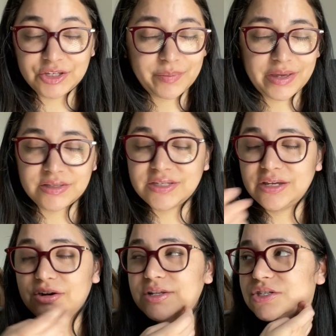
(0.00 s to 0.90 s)
You may see
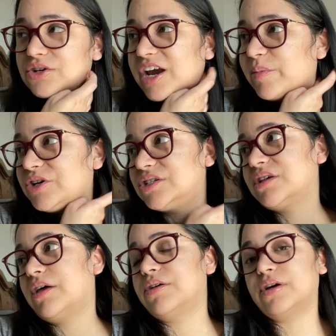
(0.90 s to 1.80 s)
it on Instagram or just
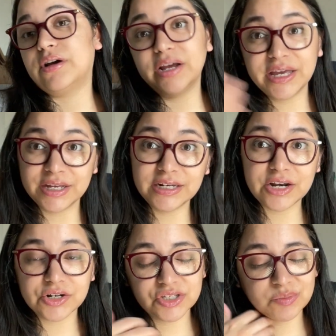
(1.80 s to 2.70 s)
other
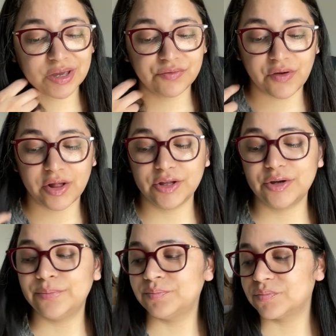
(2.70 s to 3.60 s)
knitters you may
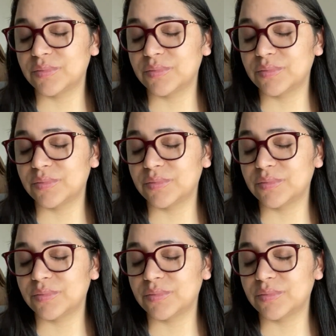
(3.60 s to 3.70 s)
follow.